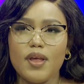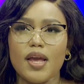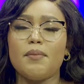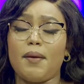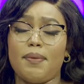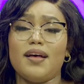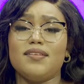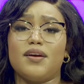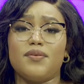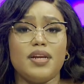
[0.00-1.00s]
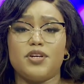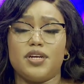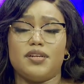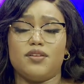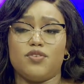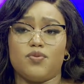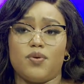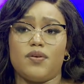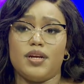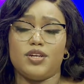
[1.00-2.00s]
my past, I really appreciated this
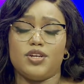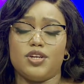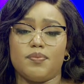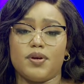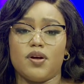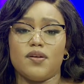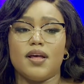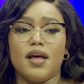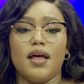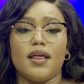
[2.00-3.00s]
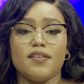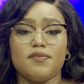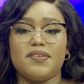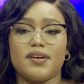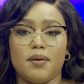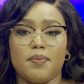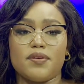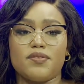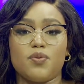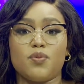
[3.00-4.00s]
one relationship because this particular
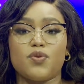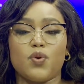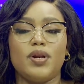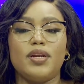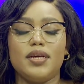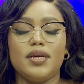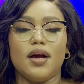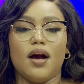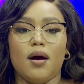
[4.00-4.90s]
person was only